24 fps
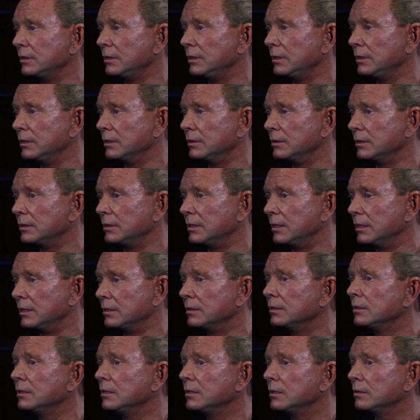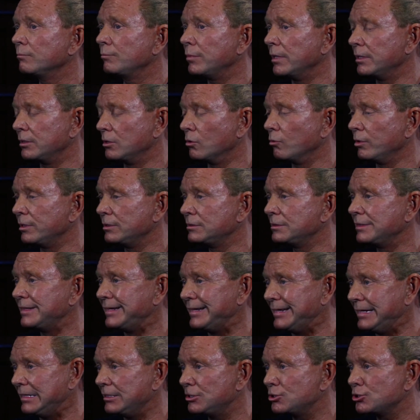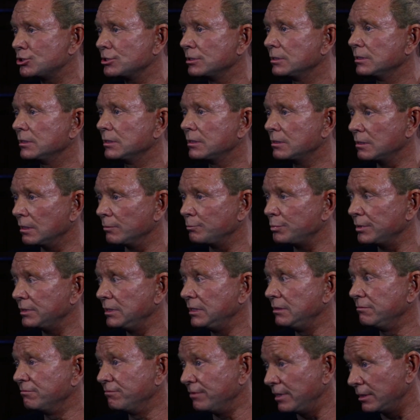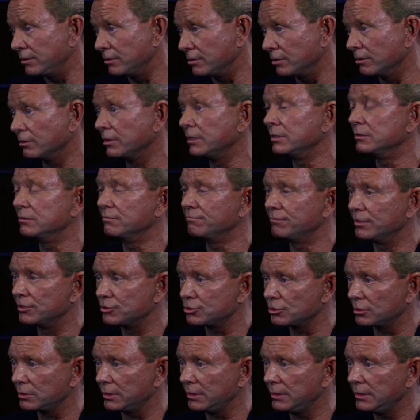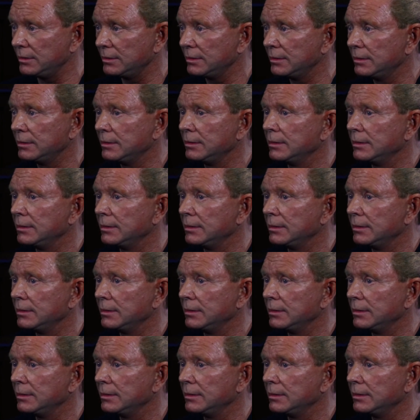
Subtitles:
And again, by going to each company, vendor individually,